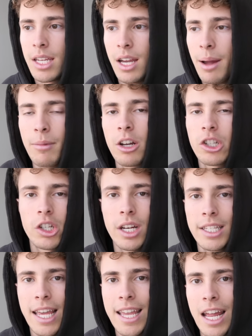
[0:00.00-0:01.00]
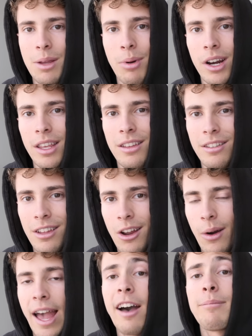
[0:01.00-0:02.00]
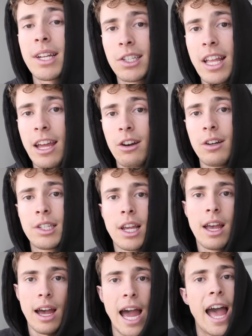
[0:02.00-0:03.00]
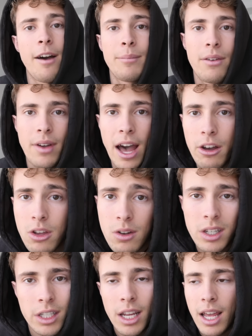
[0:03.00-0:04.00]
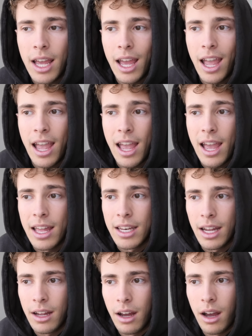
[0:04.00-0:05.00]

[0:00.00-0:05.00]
I'm not just gonna take anybody. I have my standards, I have my values, and